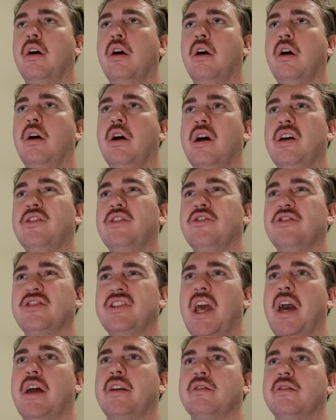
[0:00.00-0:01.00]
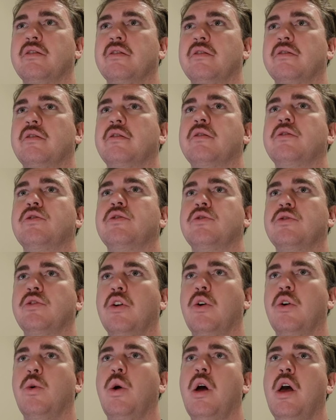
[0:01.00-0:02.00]
and their statuses.
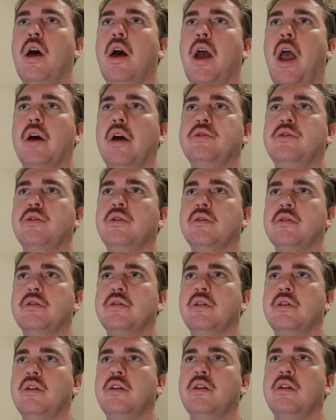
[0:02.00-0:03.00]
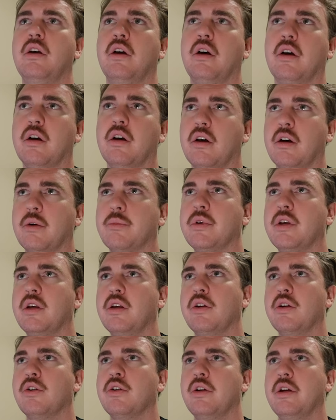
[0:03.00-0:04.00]
So as you can see
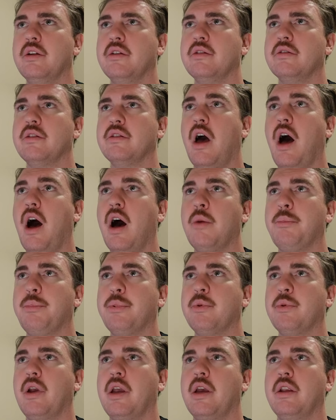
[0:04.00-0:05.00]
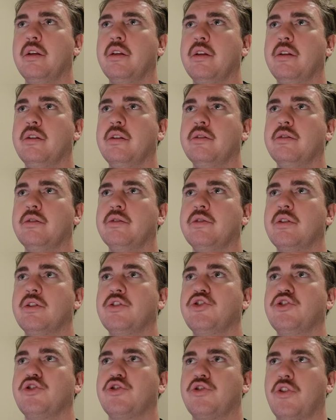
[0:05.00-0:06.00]
here, it is up and it is
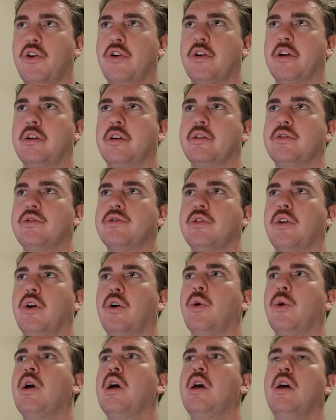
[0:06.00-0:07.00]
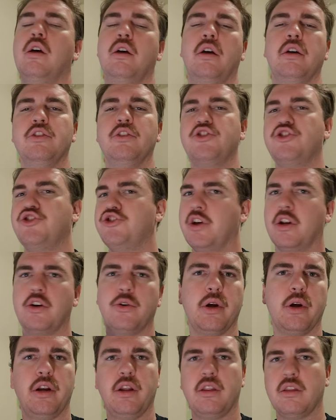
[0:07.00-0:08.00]
starting. So it's
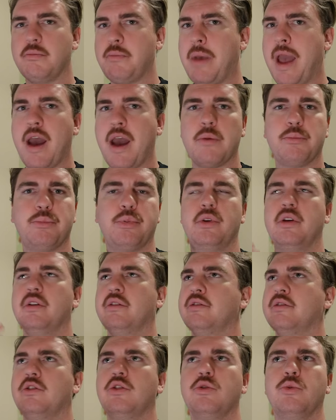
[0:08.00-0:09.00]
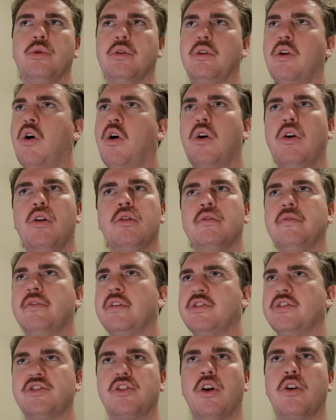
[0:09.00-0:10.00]
generating the map, it's doing all of
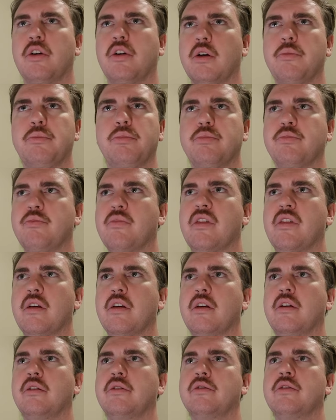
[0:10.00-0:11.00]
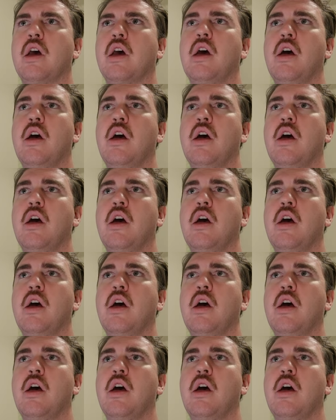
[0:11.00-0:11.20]
the startup things.